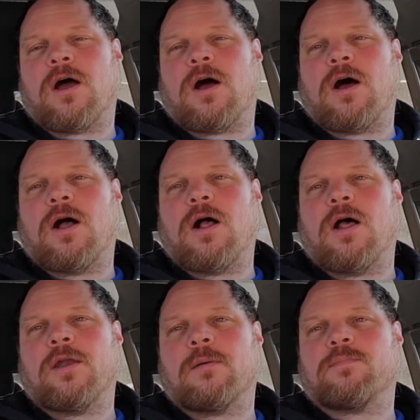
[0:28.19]

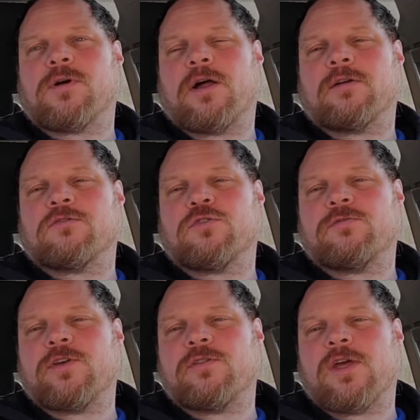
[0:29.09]
on a product
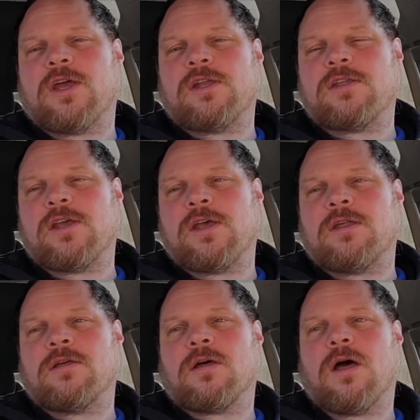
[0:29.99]
review that I did.